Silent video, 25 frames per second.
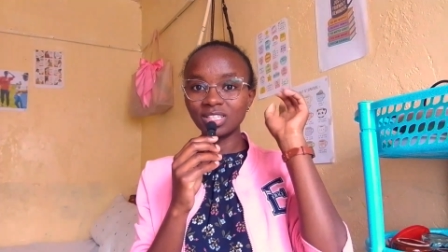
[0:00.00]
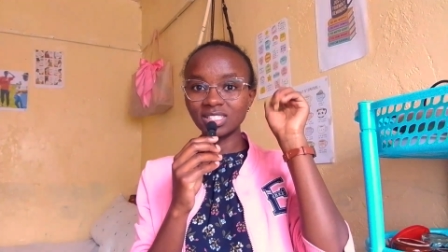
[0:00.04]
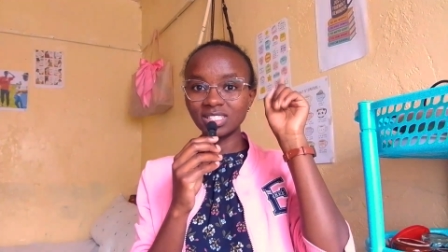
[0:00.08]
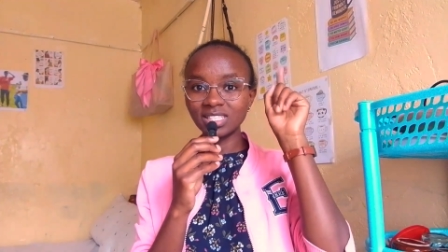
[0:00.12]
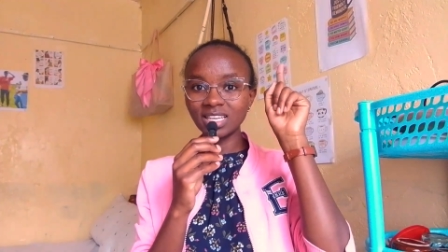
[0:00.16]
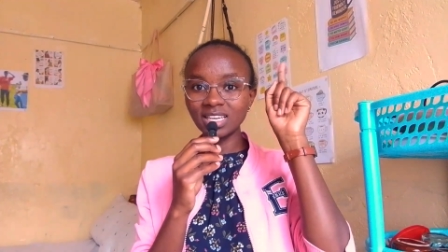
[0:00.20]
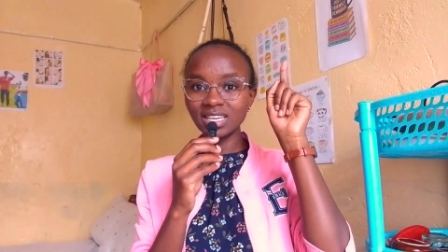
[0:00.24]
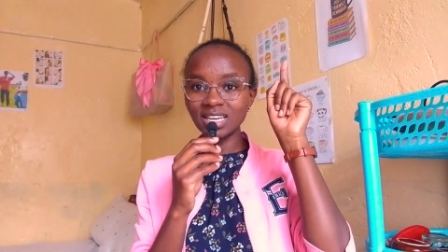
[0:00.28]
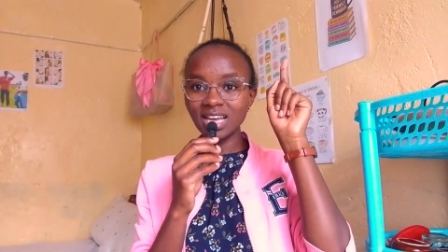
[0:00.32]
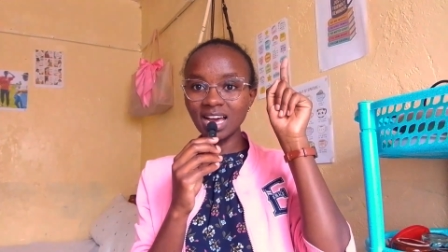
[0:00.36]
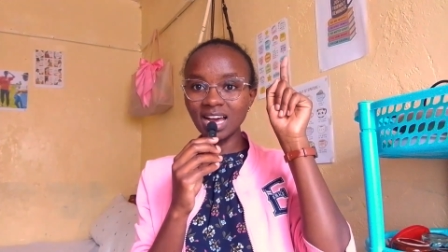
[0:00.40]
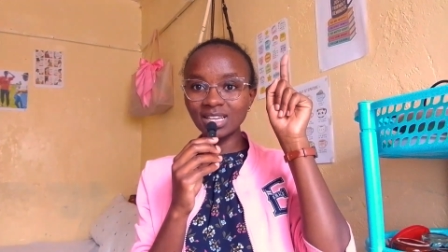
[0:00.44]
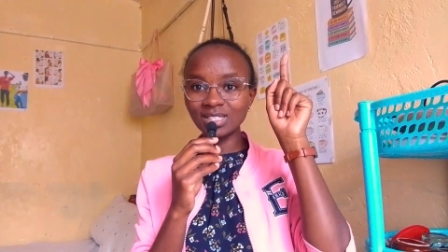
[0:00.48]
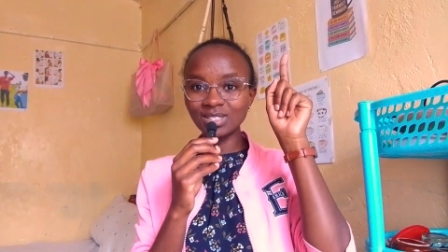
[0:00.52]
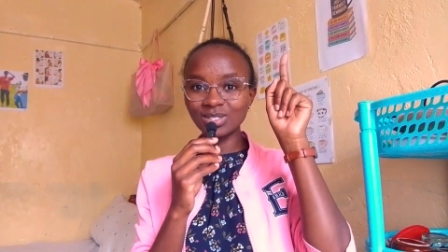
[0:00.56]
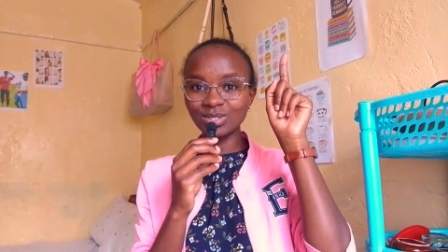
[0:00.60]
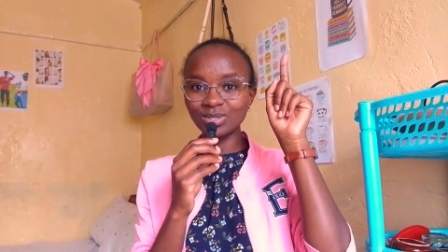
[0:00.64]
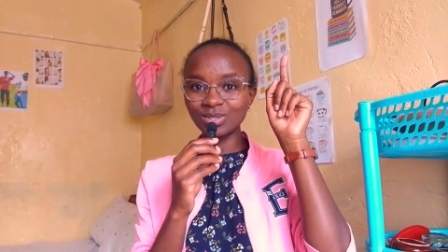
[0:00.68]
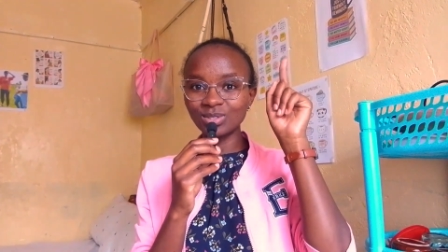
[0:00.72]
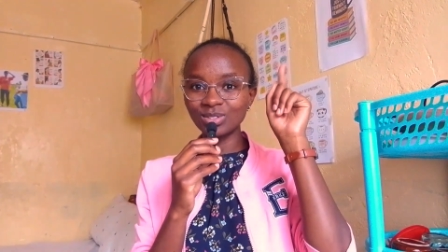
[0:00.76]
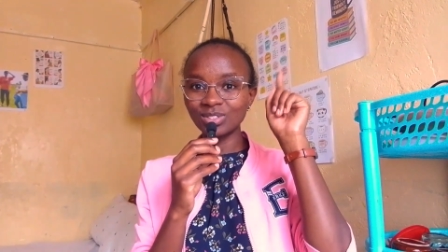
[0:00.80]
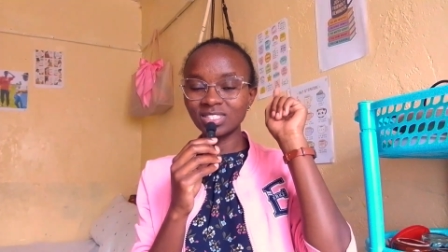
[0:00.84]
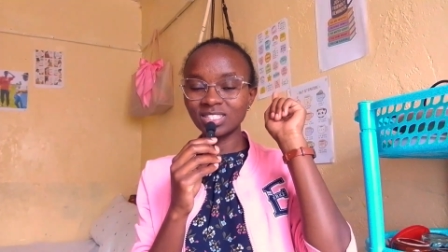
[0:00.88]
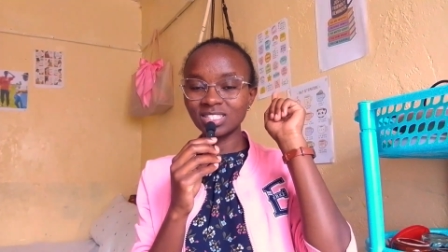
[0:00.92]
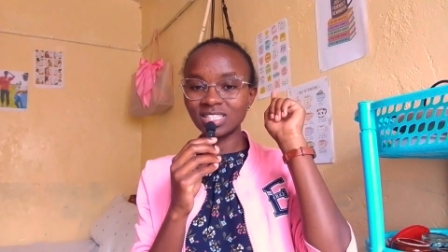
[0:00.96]
side
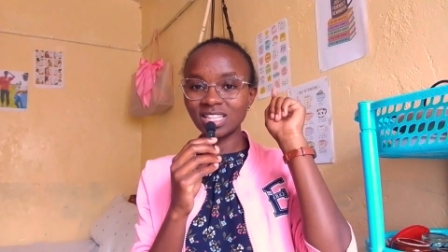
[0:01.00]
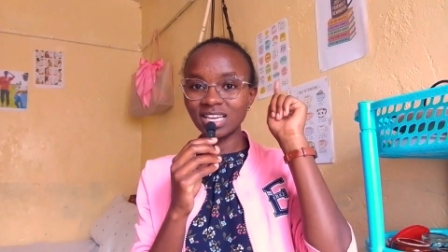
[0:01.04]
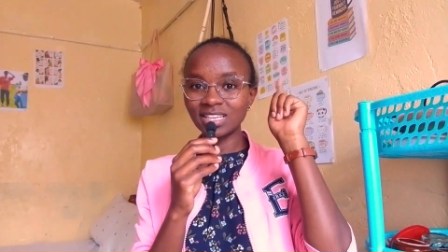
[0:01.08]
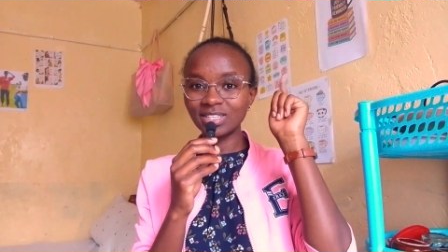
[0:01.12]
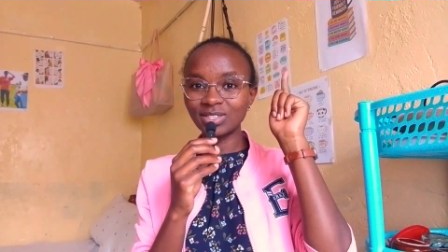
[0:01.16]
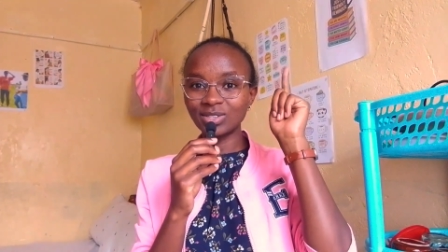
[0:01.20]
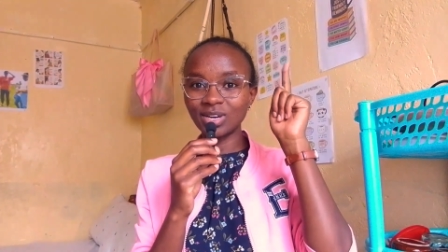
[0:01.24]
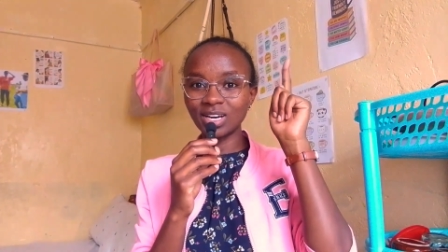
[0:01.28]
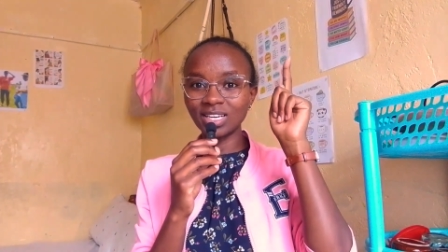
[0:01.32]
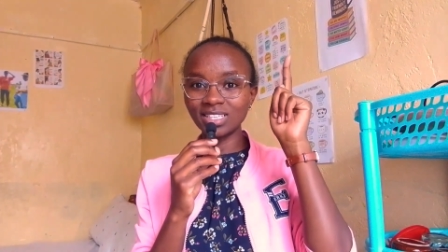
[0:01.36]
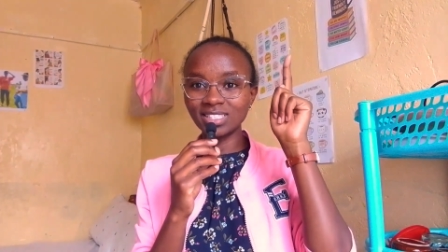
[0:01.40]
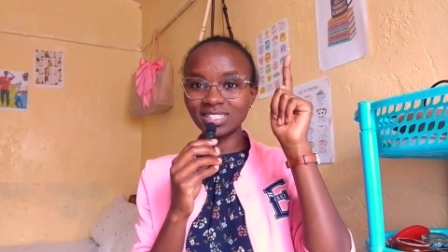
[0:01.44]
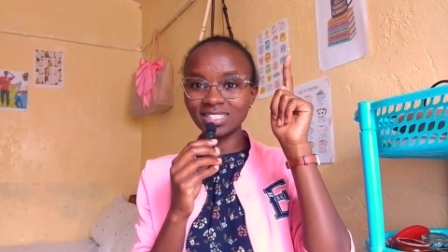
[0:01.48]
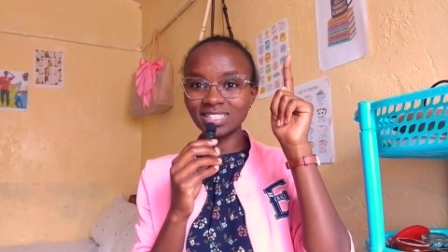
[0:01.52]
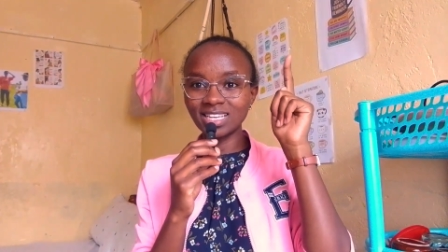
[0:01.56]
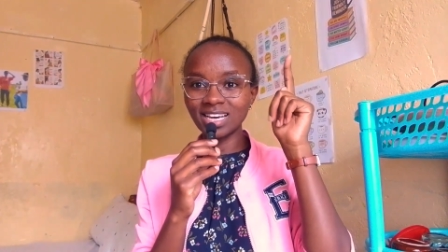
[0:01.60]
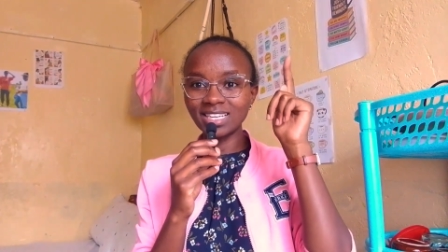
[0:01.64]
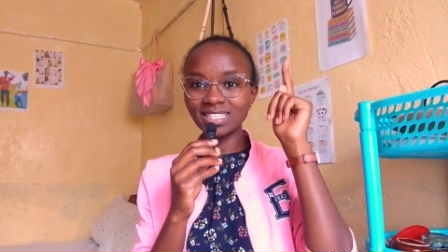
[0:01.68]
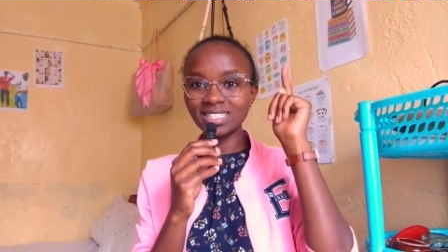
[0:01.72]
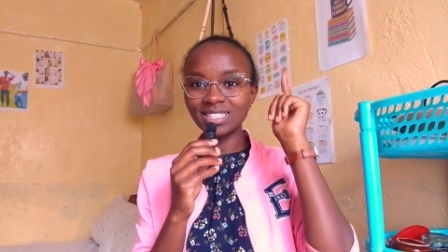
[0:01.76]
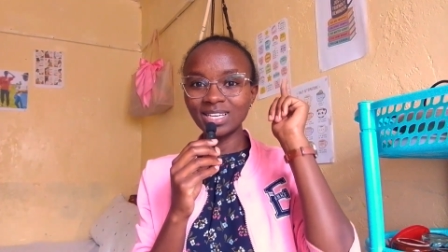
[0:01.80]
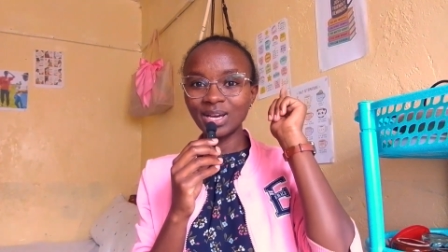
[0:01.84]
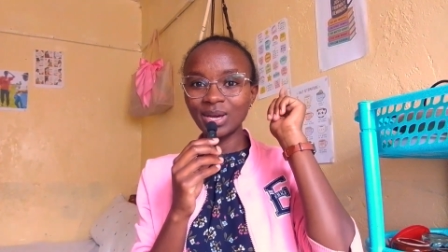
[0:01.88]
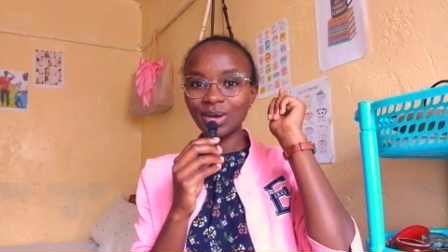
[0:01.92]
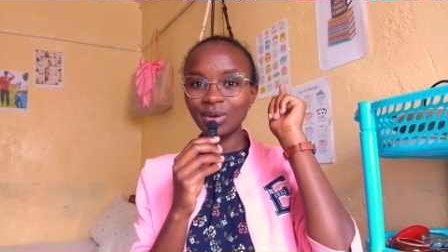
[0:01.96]
hustles that you can
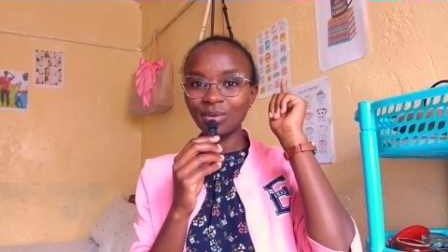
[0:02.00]
start